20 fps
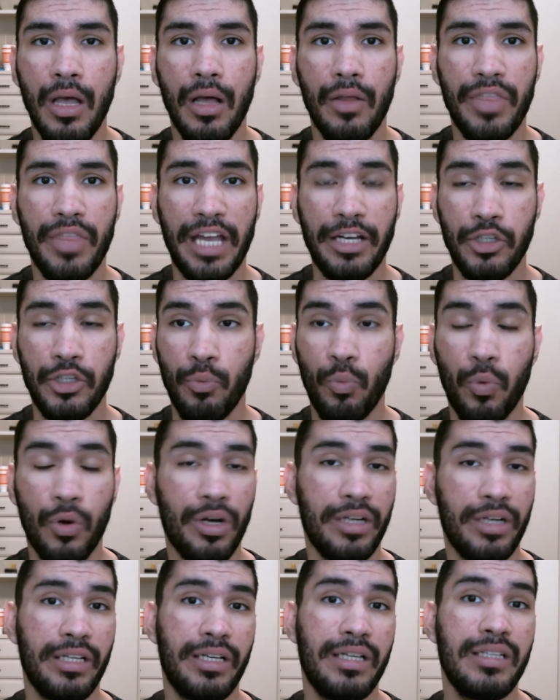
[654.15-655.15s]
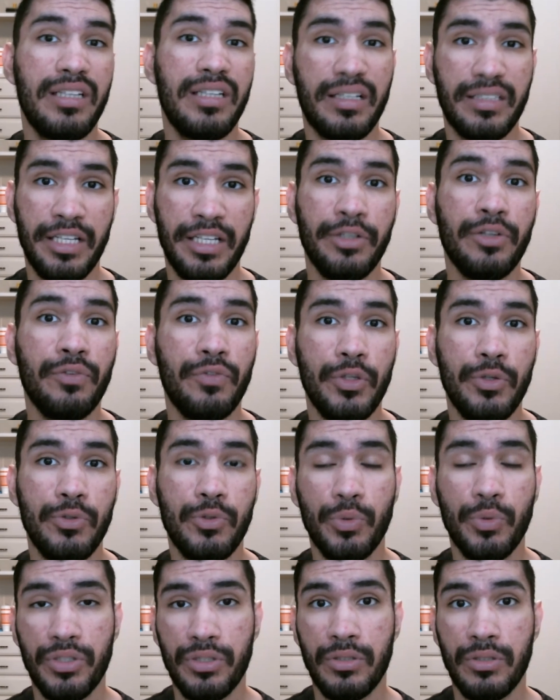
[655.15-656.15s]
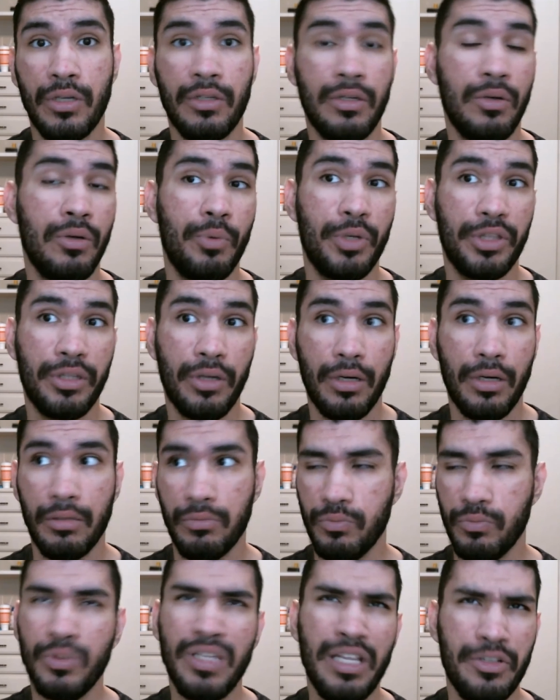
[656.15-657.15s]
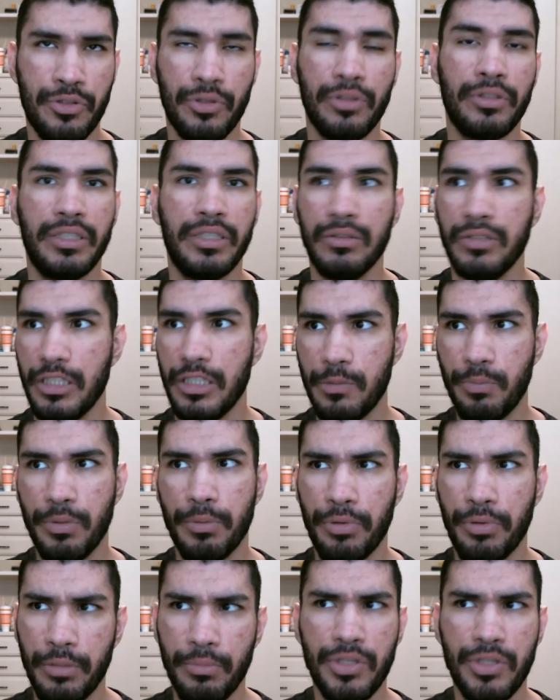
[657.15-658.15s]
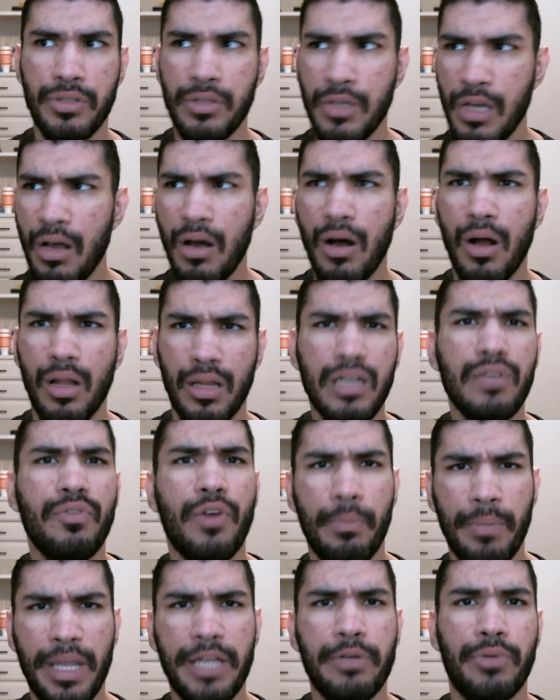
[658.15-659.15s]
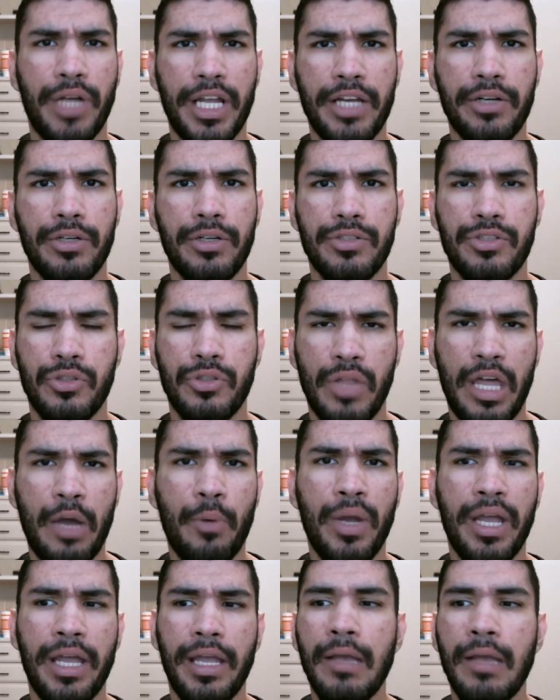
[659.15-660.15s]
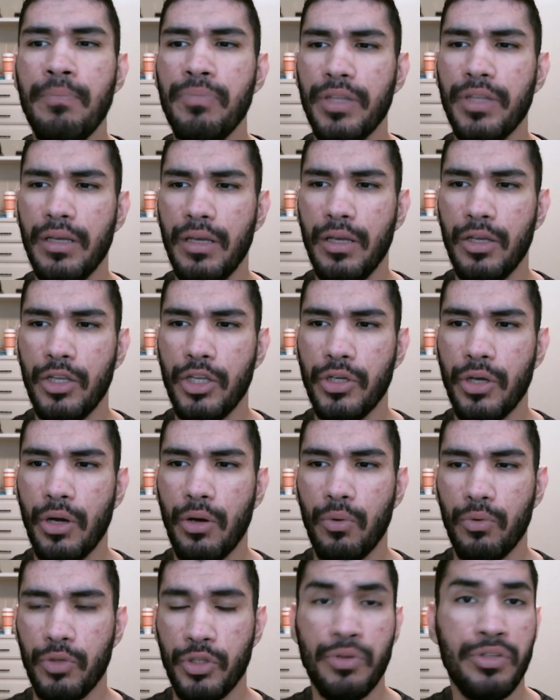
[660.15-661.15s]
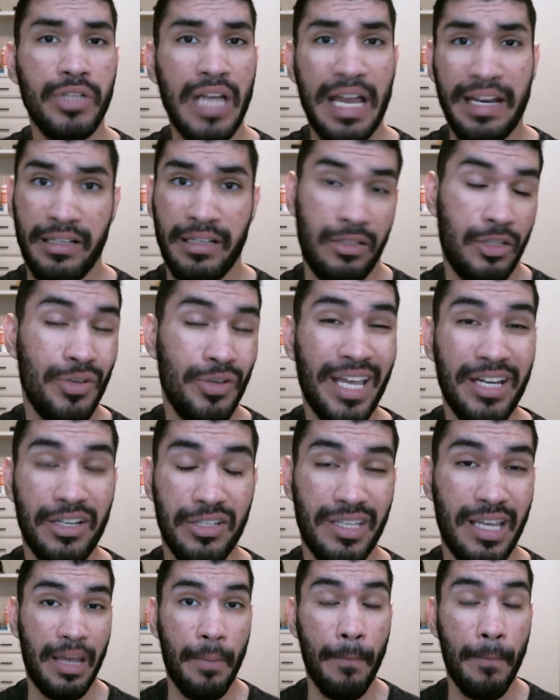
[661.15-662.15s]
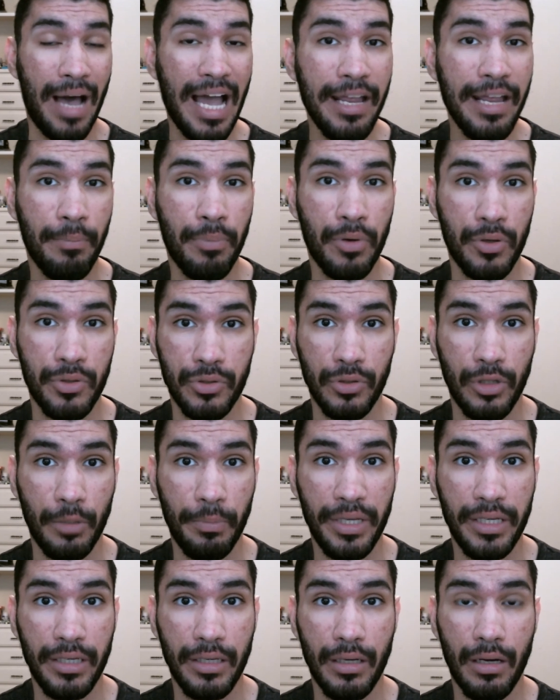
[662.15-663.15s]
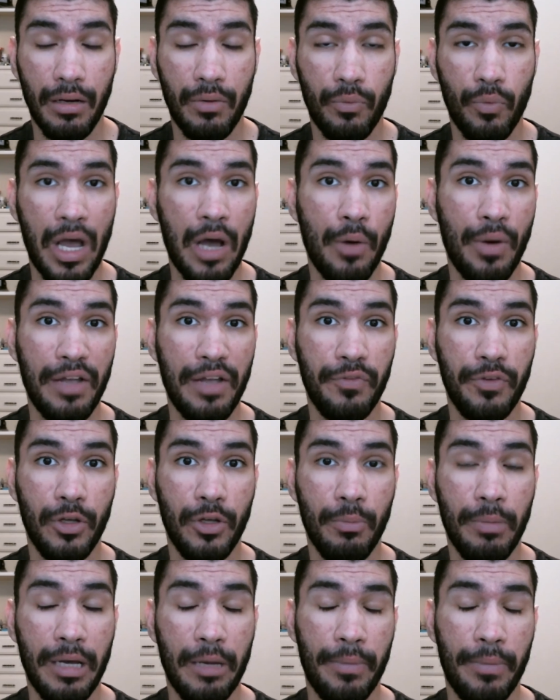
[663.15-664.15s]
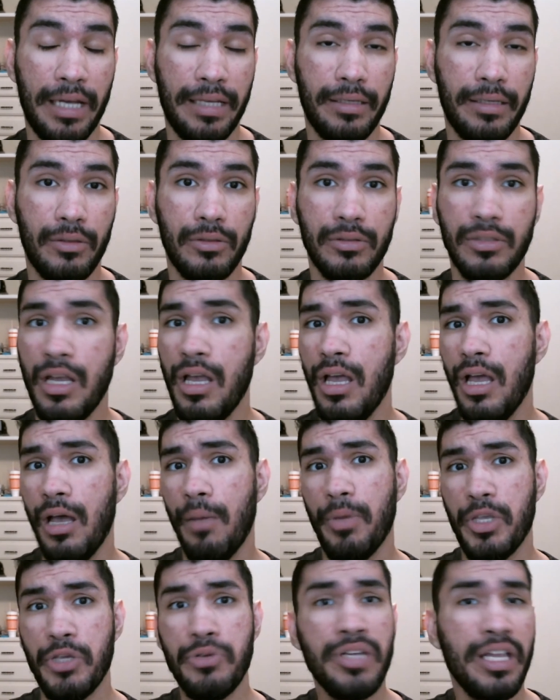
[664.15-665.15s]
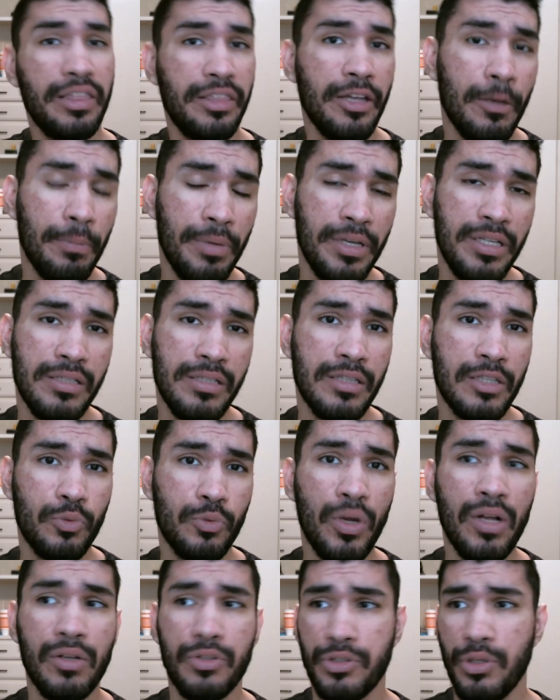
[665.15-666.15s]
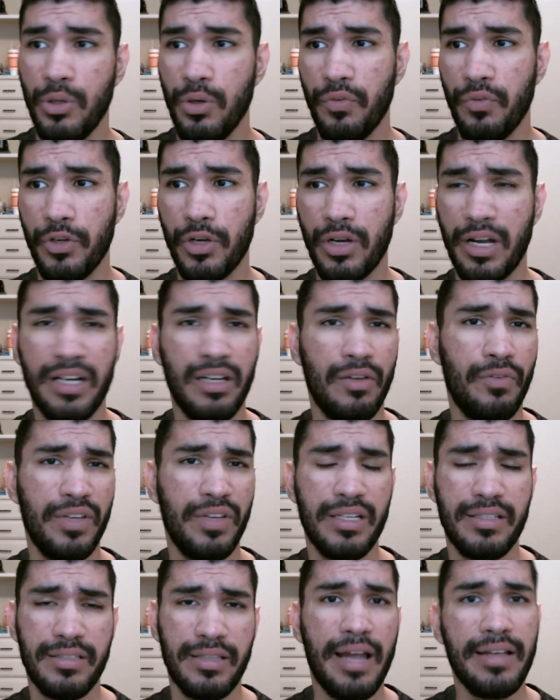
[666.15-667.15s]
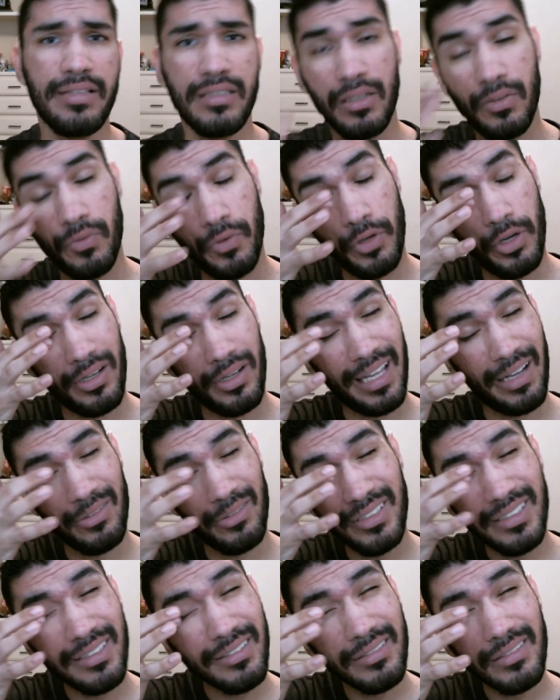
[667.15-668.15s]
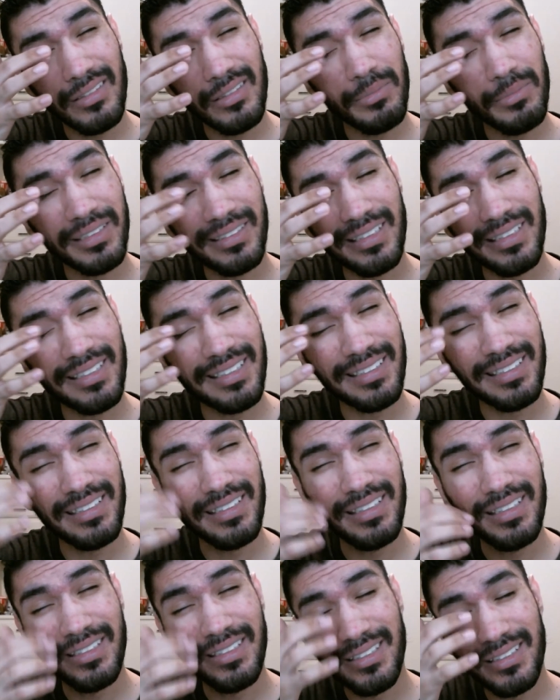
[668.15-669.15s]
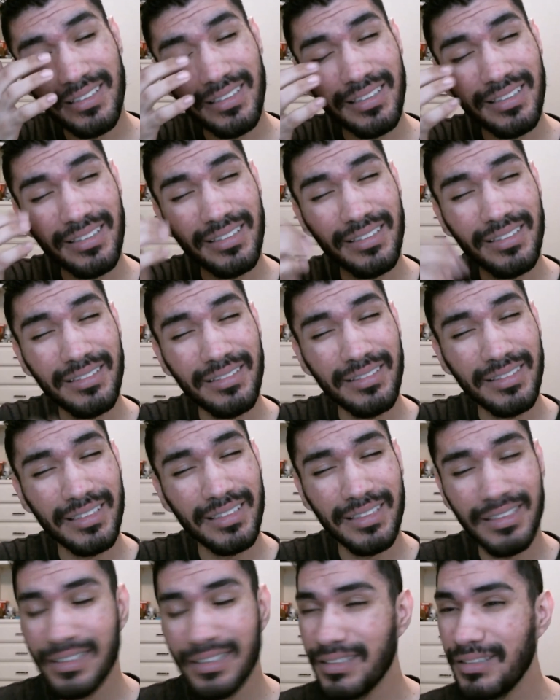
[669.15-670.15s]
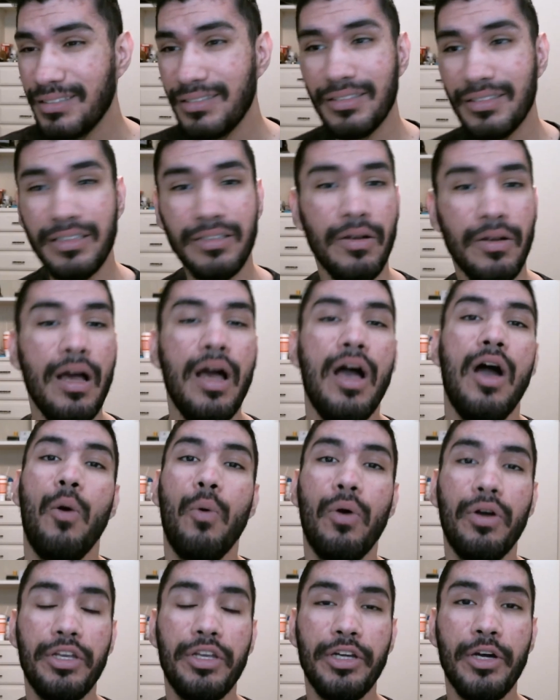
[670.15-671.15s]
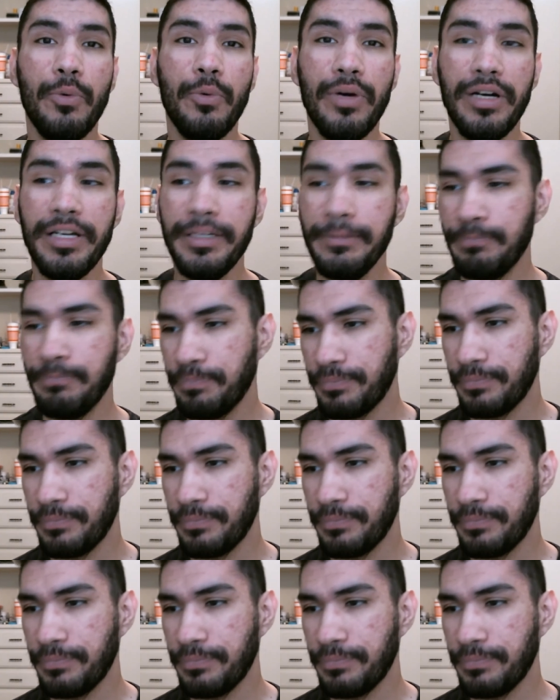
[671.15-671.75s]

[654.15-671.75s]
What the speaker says: that we're going to conduct interviews with our, well, not certain guildies, but pretty much a lot of our main raiders. So that way, you can't just my personal opinion on how I feel about my guild, but you can get their opinions as well. So if you're kind of indecisive, or you're like, well, I don't know about this guy, this Legend guy, I don't know. Well, you know what?